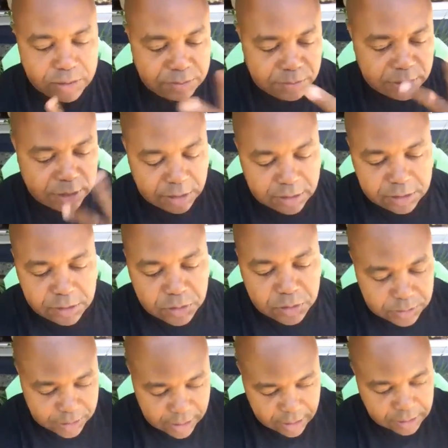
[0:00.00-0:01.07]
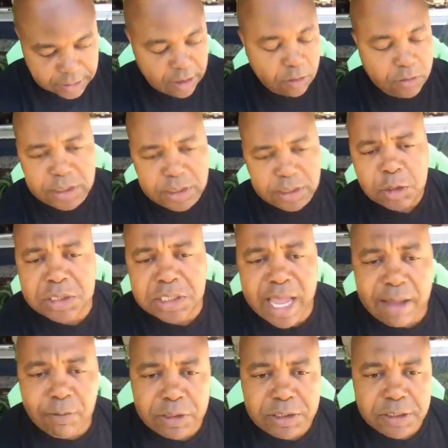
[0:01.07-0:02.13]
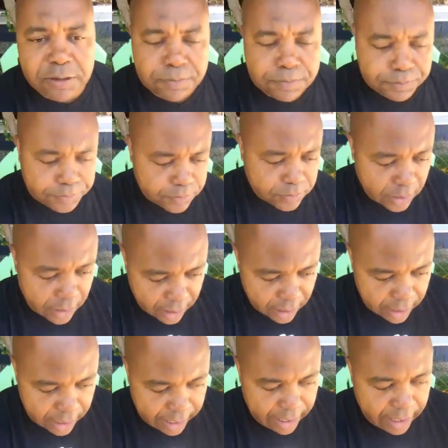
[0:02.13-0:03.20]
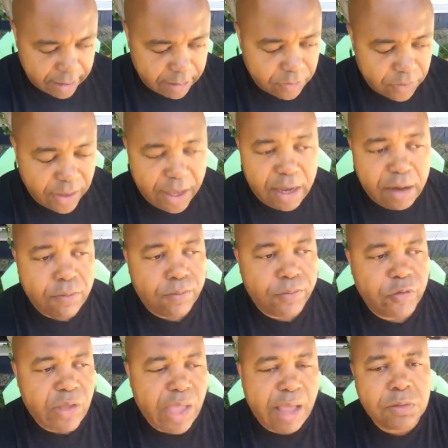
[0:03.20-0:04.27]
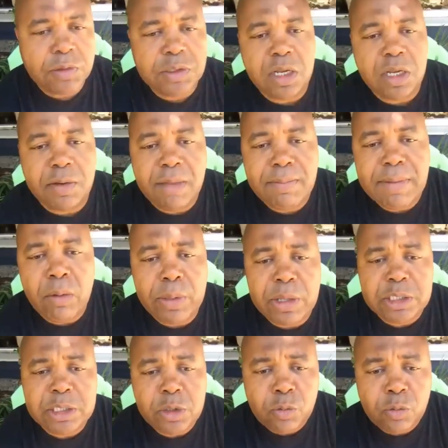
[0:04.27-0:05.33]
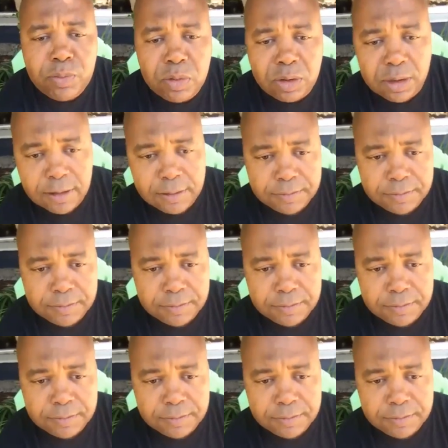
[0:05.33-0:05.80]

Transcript: I'll tell you two stories. So this is what Scott would do. And then Scott was going to come out with his new book.